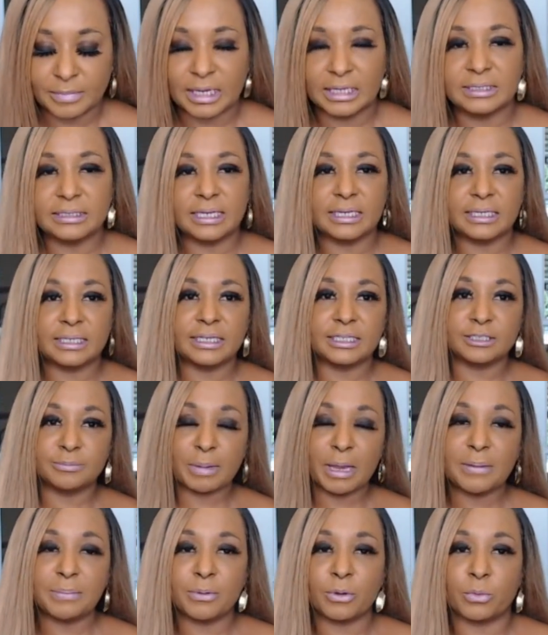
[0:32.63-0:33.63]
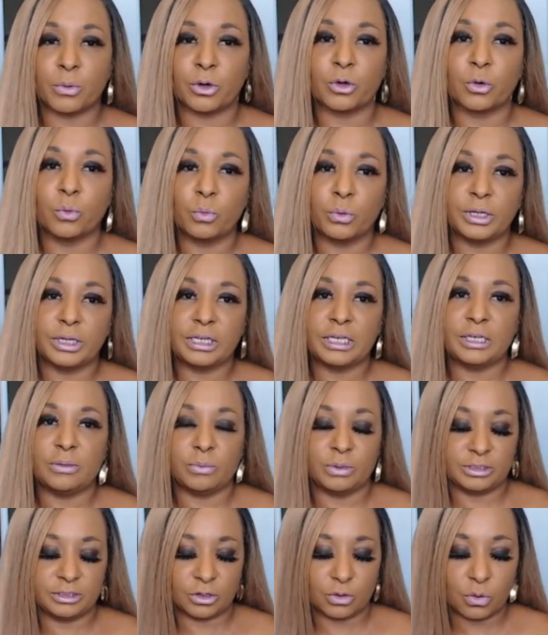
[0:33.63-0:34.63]
said in his paperwork when he
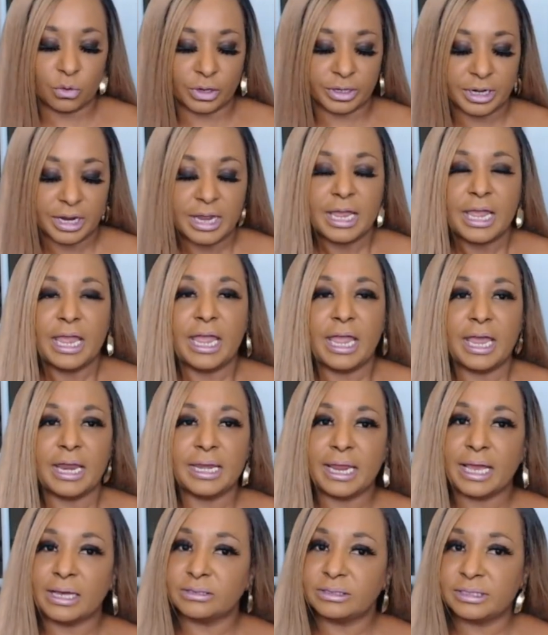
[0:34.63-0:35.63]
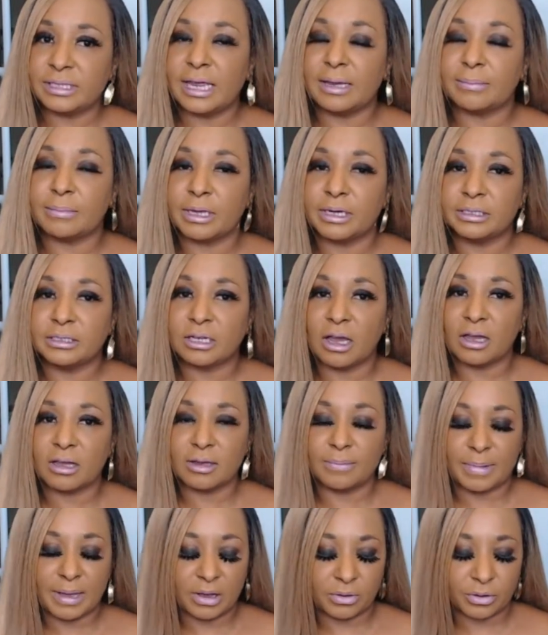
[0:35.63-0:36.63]
went to court. And now today I'm going to talk
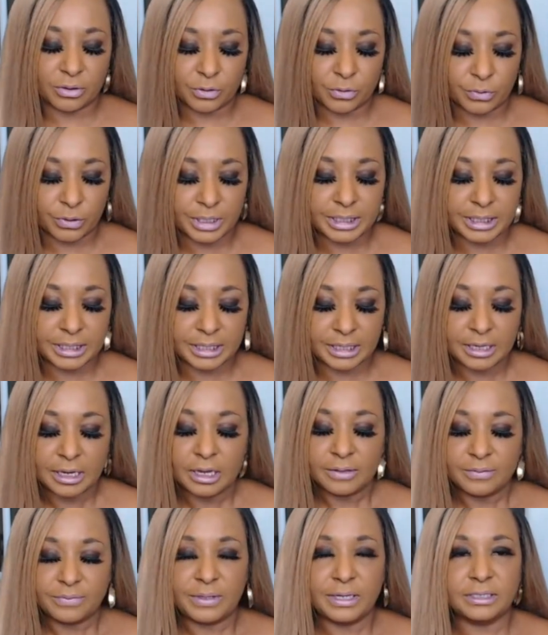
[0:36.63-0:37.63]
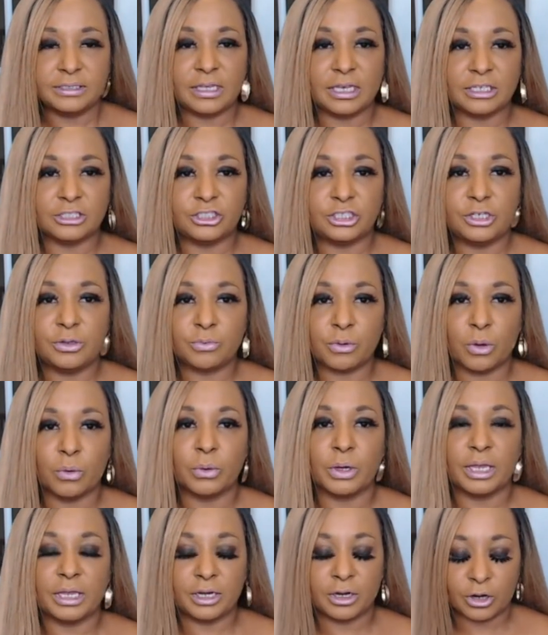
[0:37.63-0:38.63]
about Karine, things that she
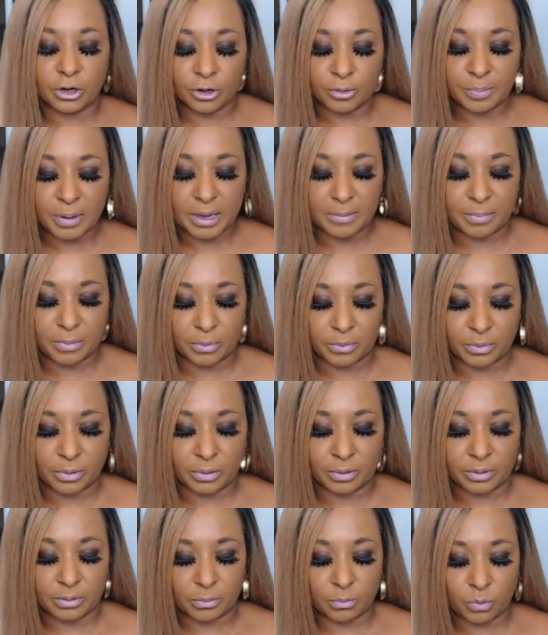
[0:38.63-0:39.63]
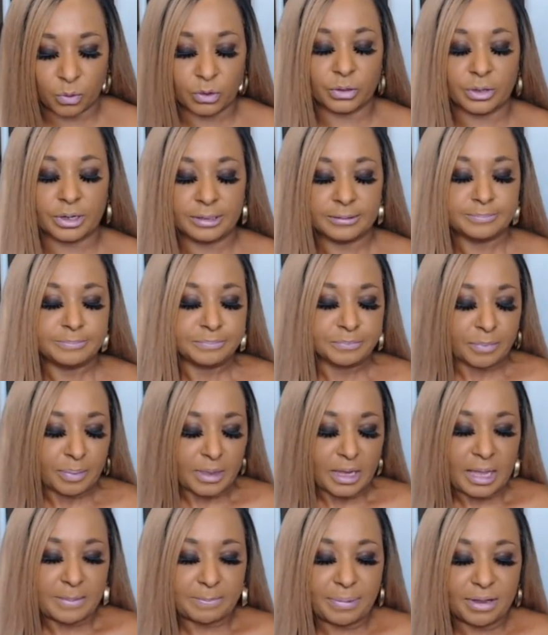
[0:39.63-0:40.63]
wrote in her paperwork.
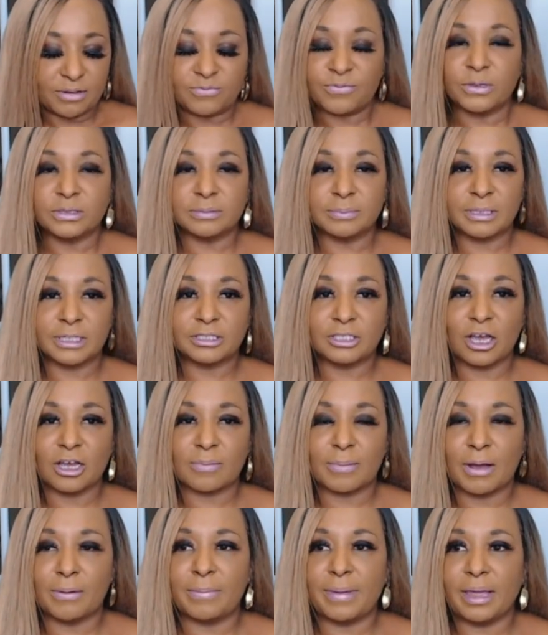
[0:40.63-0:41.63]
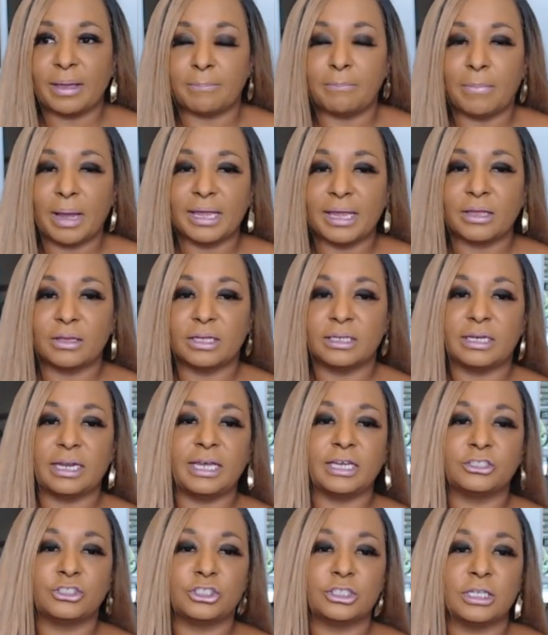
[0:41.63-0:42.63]
But first I'm going to talk about Michael and
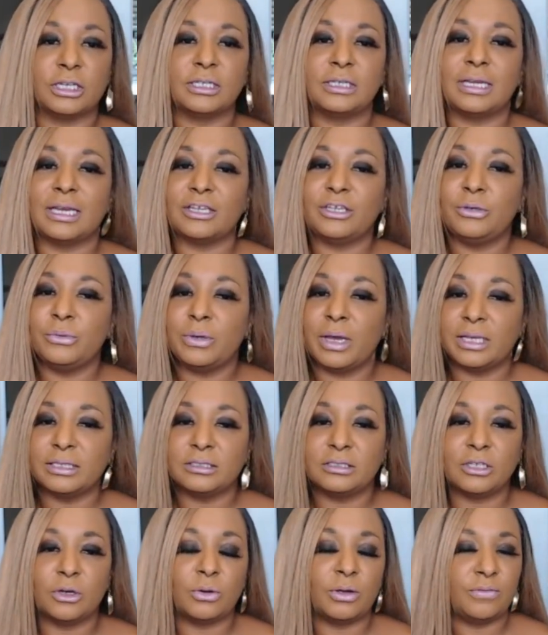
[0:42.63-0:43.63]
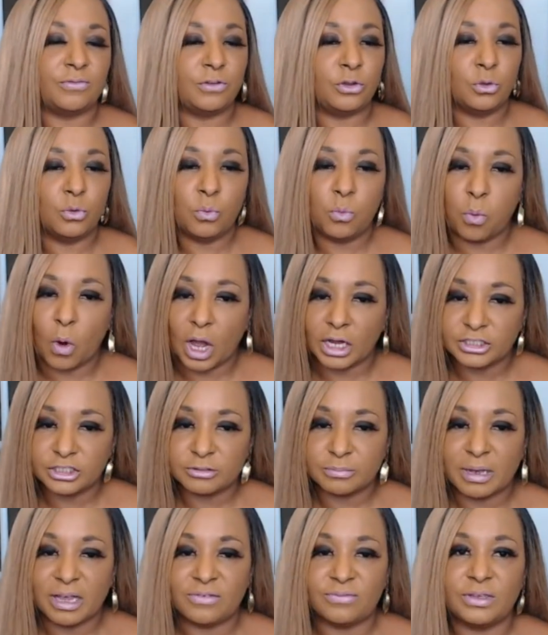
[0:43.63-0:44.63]
Angela. Now you guys know, if you
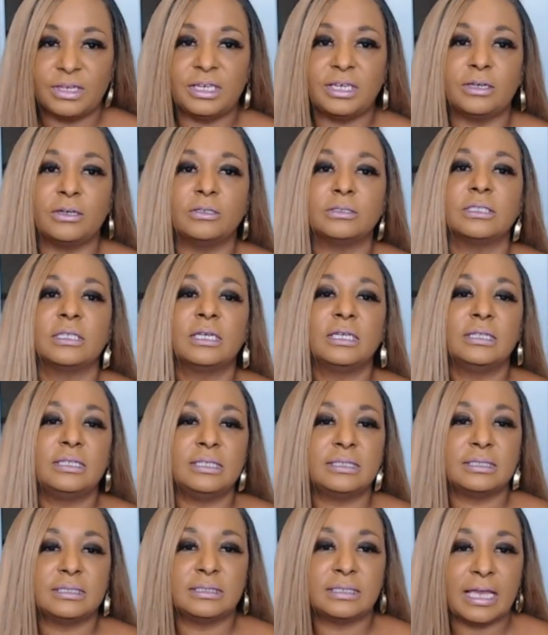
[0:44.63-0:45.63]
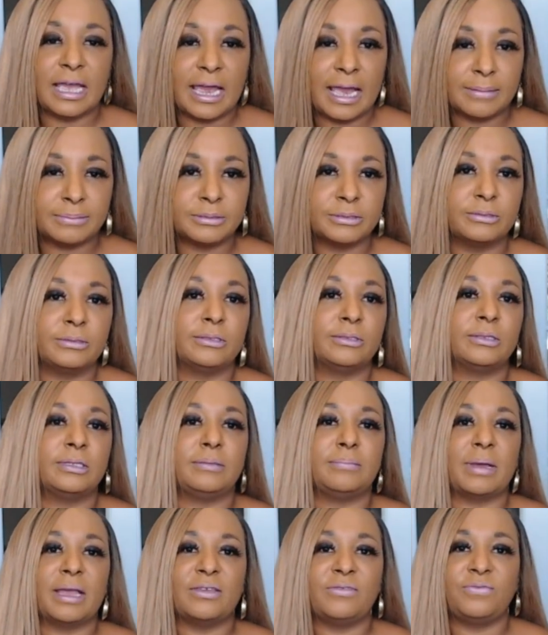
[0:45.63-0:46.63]
watch my videos, this is absolutely
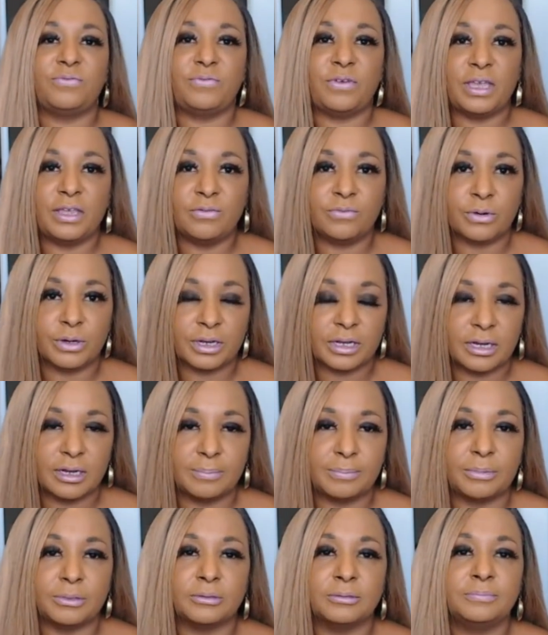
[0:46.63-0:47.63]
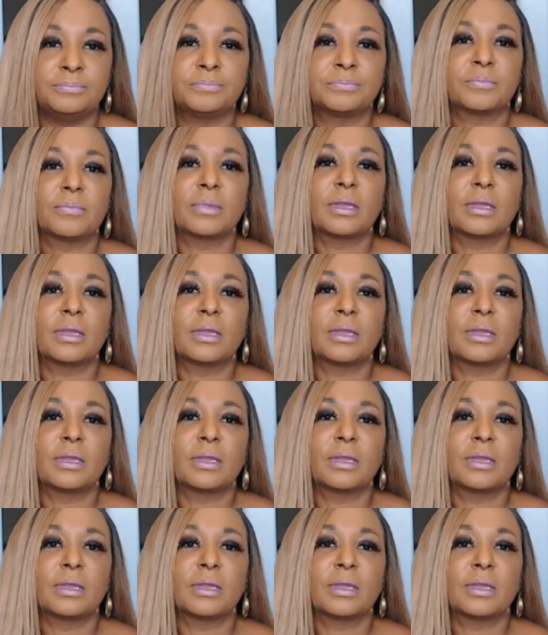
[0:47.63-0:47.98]
my favorite couple.